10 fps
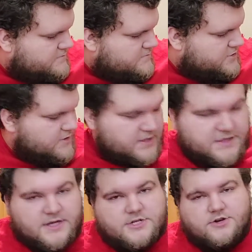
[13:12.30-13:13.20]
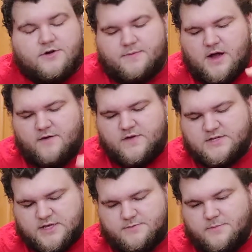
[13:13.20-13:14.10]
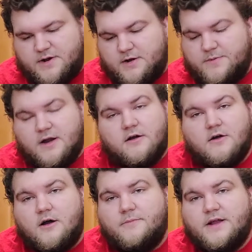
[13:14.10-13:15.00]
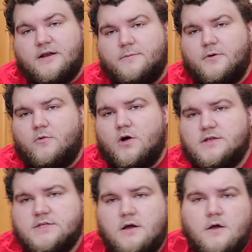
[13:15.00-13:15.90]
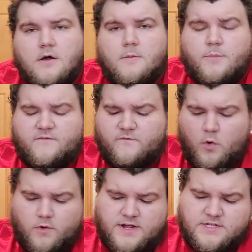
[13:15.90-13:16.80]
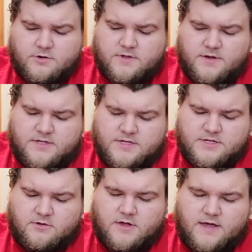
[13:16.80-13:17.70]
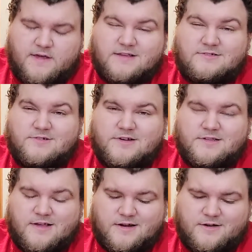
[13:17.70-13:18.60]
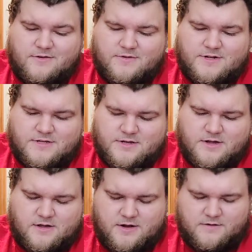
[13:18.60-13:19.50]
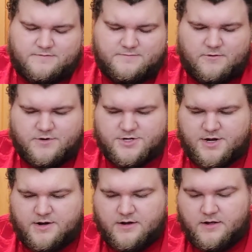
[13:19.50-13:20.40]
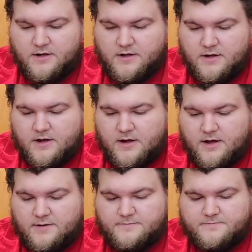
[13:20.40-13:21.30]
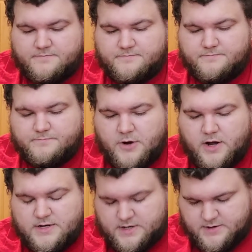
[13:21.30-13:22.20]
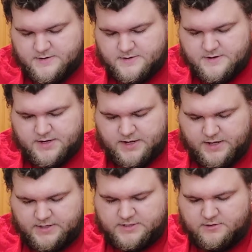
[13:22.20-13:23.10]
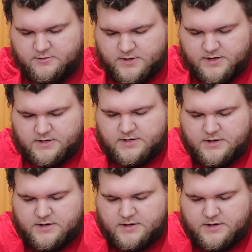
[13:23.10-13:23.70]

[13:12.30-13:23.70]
so the thing showed up. Obviously, it's been beaten up, and I don't know how beaten up it was before he sold it because he sold. I think he sold it as like new, which is you know horseshit. Uh, but he sold it,